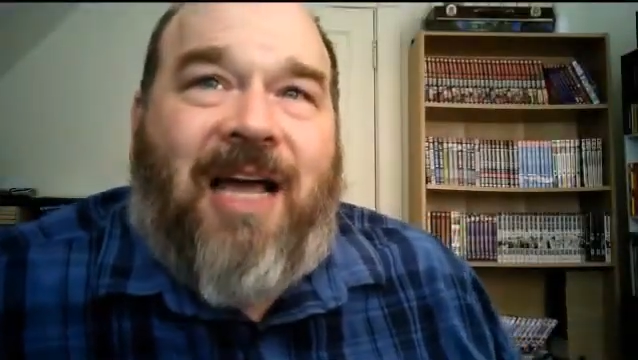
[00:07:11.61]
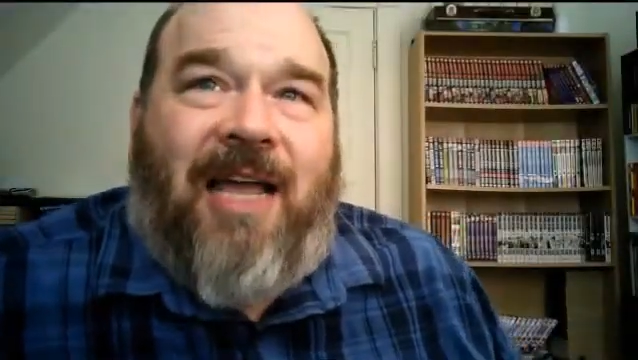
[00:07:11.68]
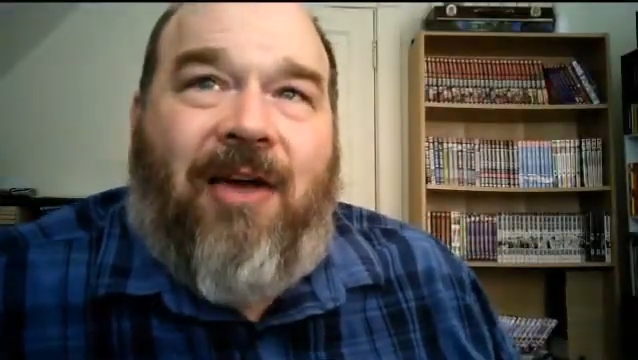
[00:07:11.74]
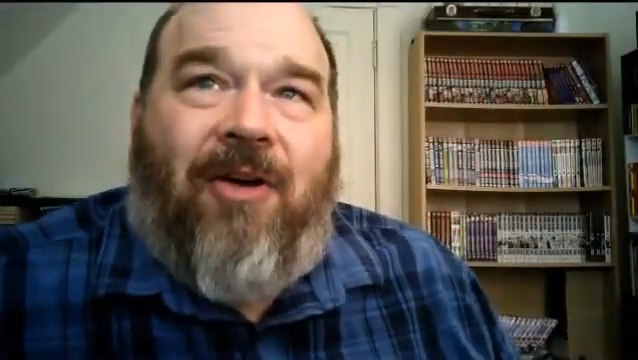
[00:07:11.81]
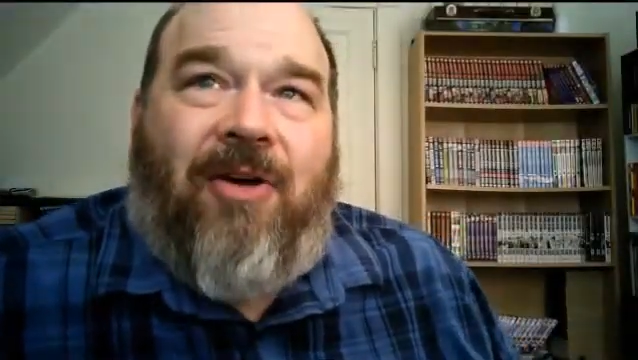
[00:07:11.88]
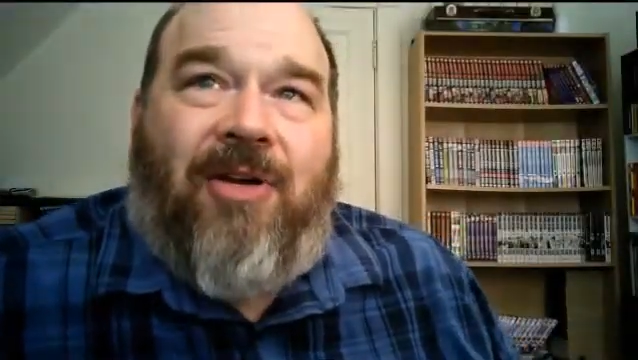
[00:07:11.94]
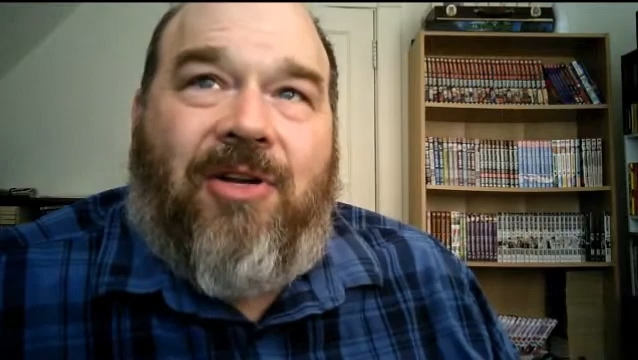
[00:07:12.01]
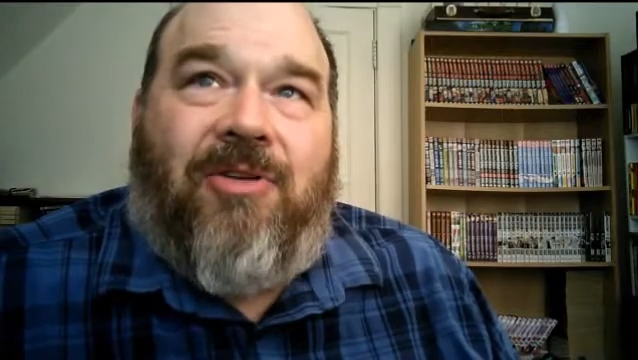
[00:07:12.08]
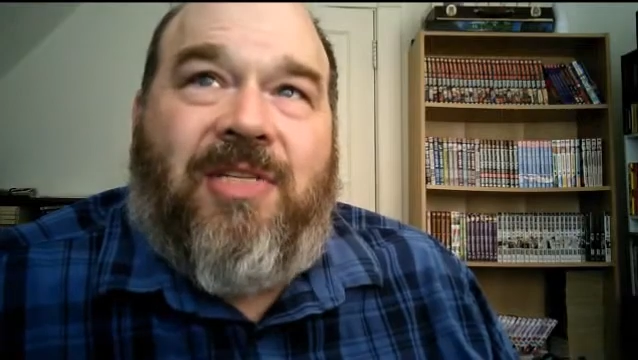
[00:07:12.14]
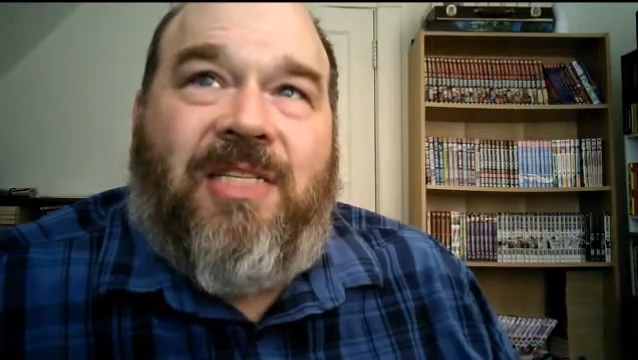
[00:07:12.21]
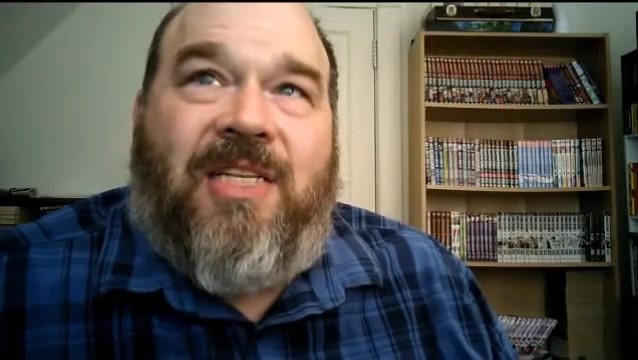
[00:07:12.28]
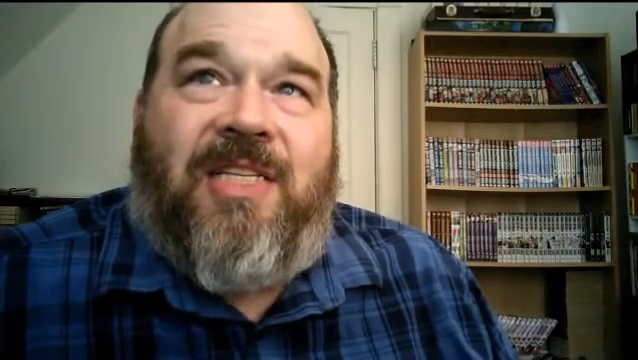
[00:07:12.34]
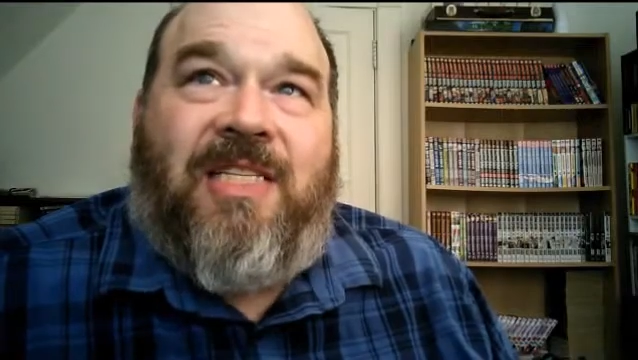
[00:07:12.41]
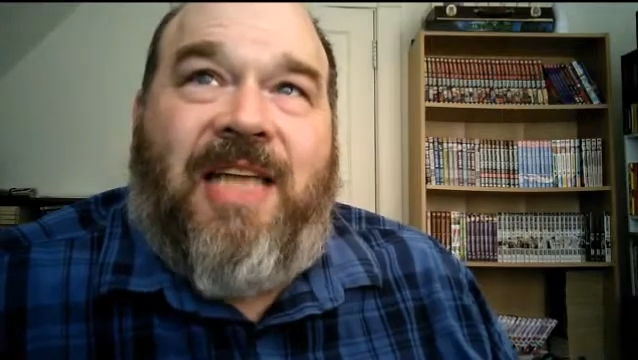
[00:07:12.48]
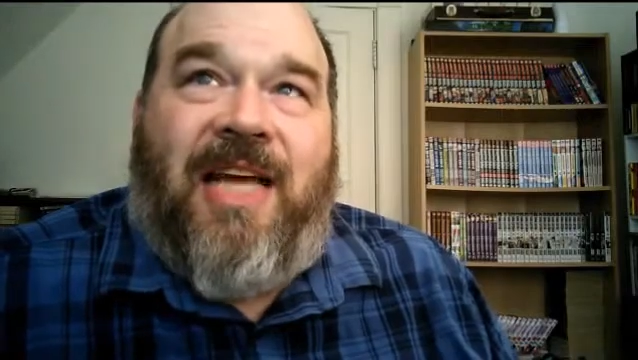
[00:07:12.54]
characters
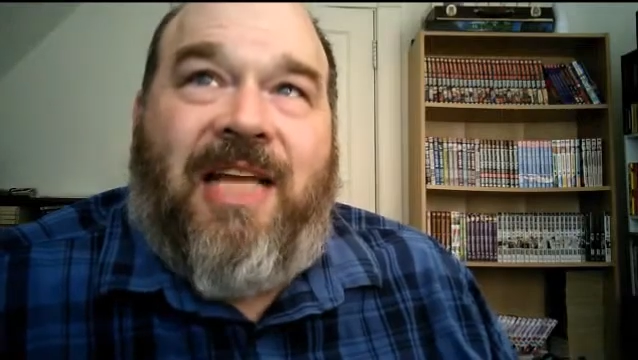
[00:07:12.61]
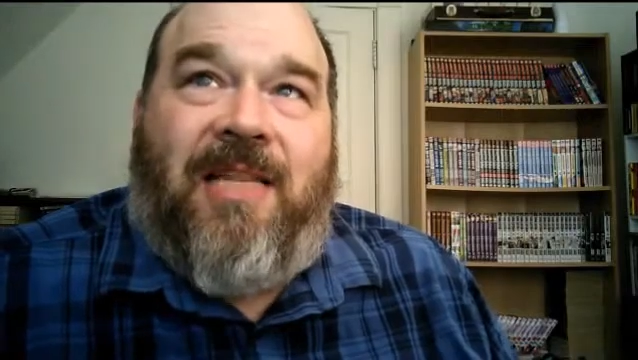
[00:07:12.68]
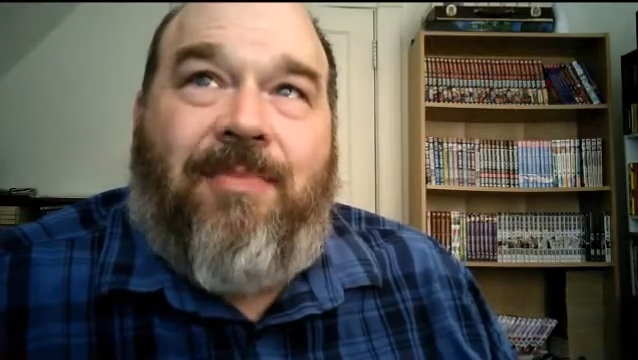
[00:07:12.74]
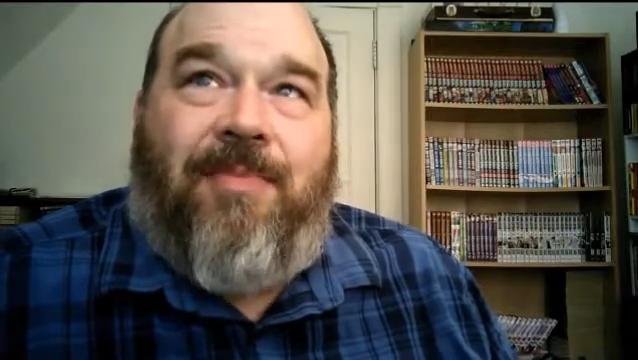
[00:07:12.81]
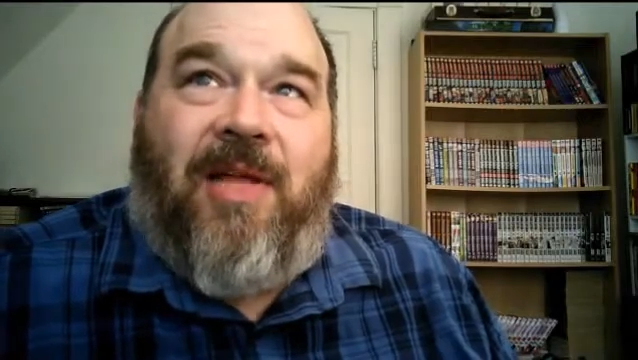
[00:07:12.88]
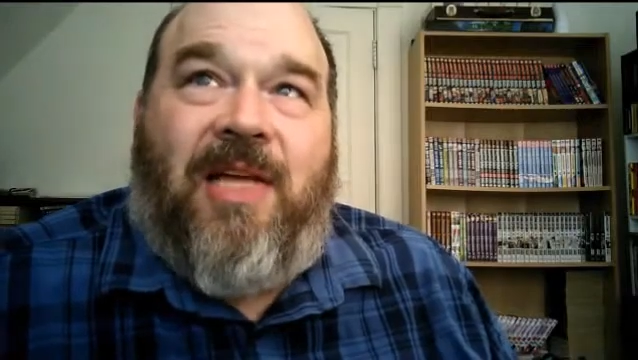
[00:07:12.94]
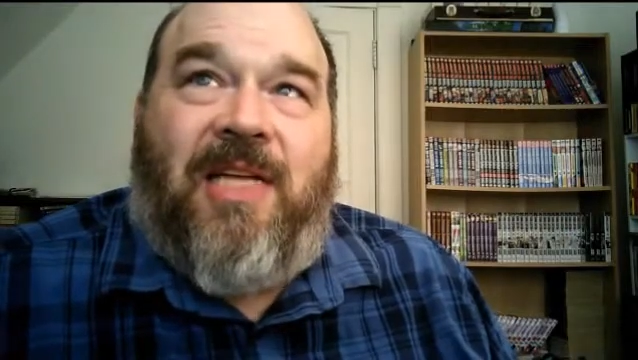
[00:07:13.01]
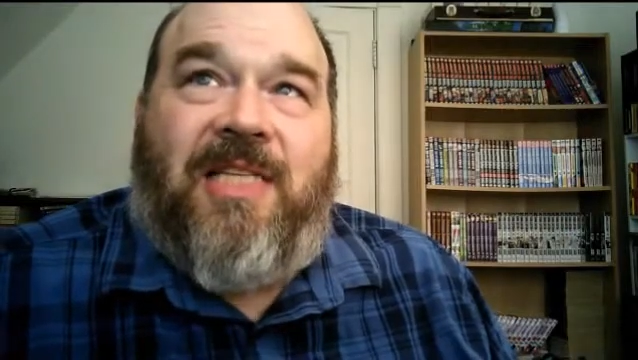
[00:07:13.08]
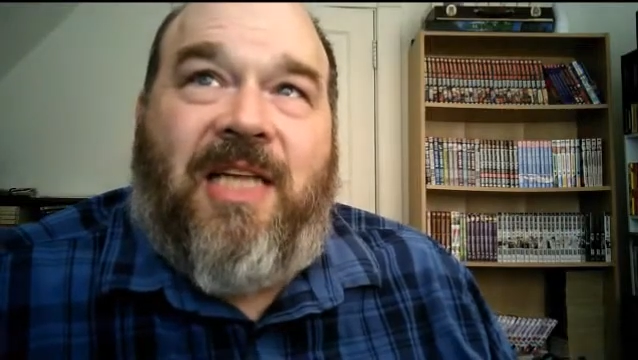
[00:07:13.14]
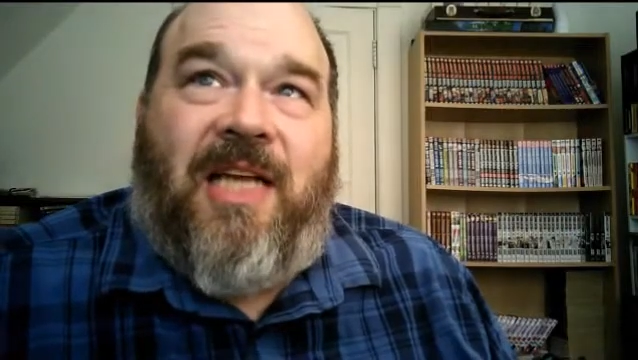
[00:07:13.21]
to stay at the place